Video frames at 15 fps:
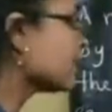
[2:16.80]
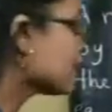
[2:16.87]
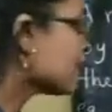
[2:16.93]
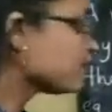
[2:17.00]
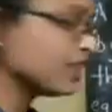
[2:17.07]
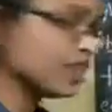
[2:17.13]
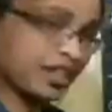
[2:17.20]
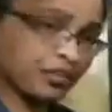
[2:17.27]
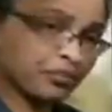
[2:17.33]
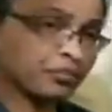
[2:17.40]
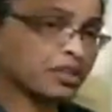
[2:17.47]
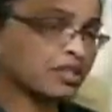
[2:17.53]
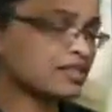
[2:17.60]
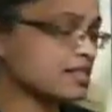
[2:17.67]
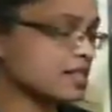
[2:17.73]
if the
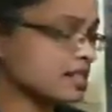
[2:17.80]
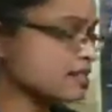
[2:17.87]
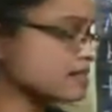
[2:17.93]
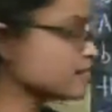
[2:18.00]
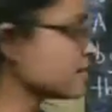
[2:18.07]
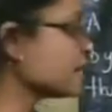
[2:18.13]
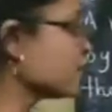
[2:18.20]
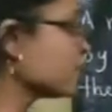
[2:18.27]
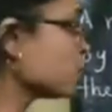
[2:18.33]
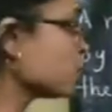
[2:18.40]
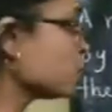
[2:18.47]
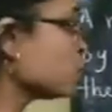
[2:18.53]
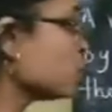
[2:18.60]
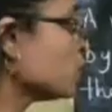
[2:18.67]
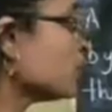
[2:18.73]
numbers are
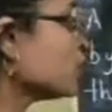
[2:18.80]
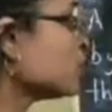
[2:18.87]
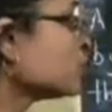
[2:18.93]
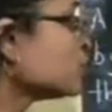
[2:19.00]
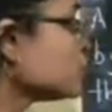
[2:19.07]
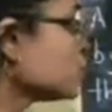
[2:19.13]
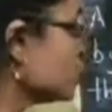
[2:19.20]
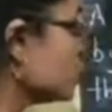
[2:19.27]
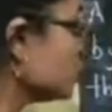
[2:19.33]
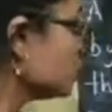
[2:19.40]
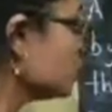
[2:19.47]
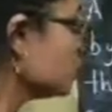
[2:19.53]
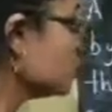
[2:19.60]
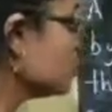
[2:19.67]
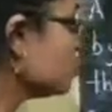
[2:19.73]
0,
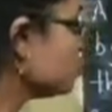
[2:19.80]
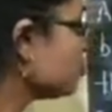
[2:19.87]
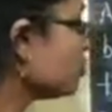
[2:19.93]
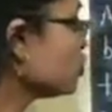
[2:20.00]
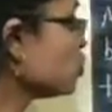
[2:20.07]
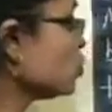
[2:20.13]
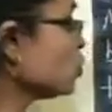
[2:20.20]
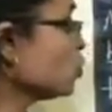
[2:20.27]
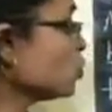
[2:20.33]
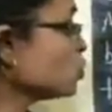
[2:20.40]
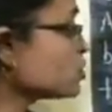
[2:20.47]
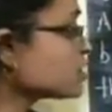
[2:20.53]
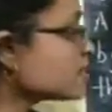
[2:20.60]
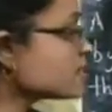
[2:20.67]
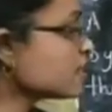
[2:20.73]
2, 4,
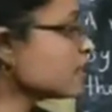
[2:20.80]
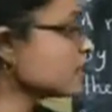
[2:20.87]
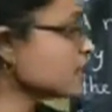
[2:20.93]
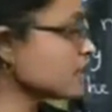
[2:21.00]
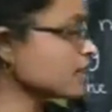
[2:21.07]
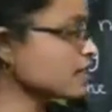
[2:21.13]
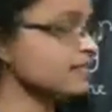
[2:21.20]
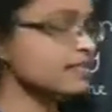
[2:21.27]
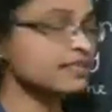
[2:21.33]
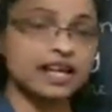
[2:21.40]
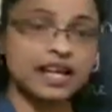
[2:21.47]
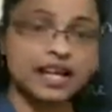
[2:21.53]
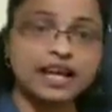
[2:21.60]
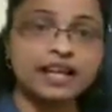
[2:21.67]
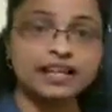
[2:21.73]
6,
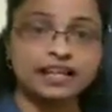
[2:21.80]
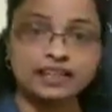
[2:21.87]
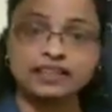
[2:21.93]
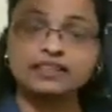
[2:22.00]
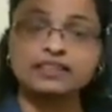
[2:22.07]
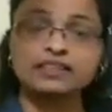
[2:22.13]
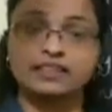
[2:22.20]
8,